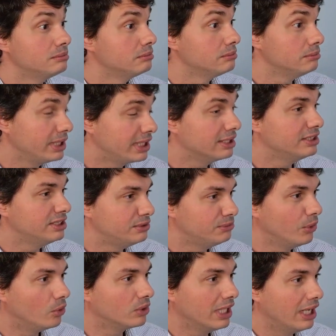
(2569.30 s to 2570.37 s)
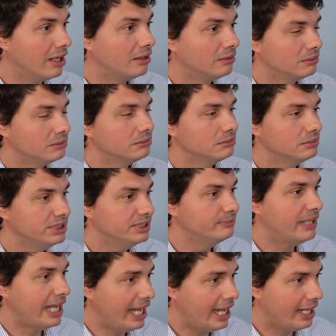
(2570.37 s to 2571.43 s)
because the smoke now is
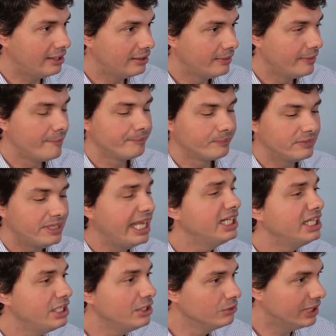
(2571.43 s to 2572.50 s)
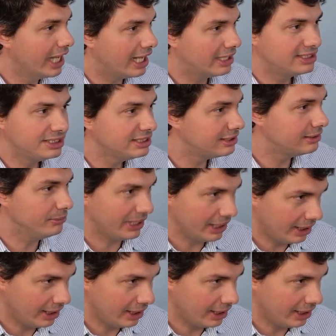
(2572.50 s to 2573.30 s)
bad. They knew that since the beginning.